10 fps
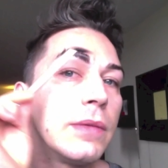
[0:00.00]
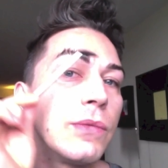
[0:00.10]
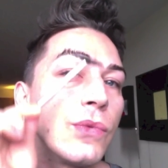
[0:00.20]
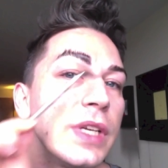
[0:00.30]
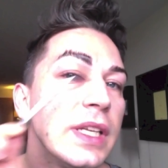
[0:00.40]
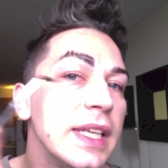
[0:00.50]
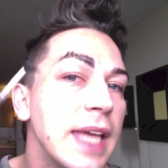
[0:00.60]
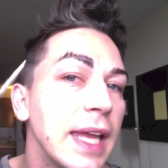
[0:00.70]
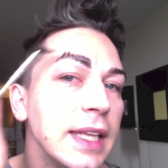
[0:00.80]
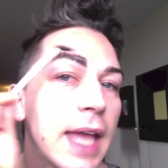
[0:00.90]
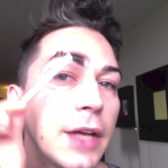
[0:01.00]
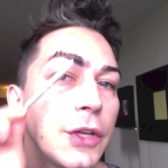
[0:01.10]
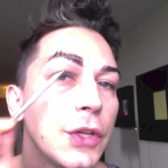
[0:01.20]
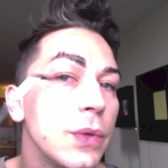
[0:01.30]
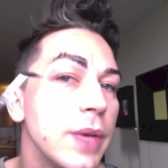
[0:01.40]
really getting that
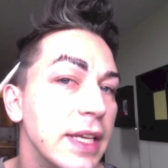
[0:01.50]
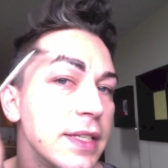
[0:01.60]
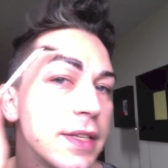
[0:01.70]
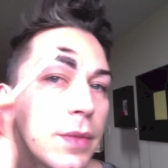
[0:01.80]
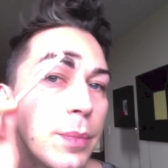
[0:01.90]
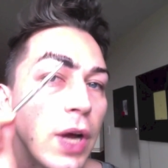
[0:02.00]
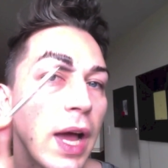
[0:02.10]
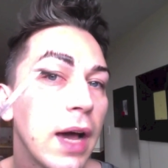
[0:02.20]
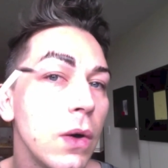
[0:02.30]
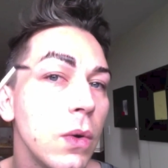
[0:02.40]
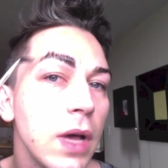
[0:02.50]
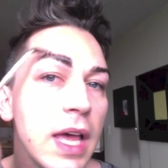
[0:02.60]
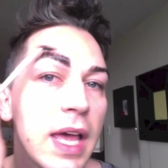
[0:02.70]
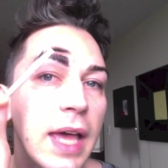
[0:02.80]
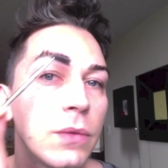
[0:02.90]
glue into the brow
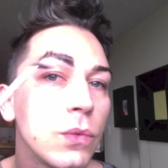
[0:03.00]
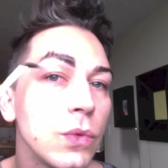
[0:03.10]
and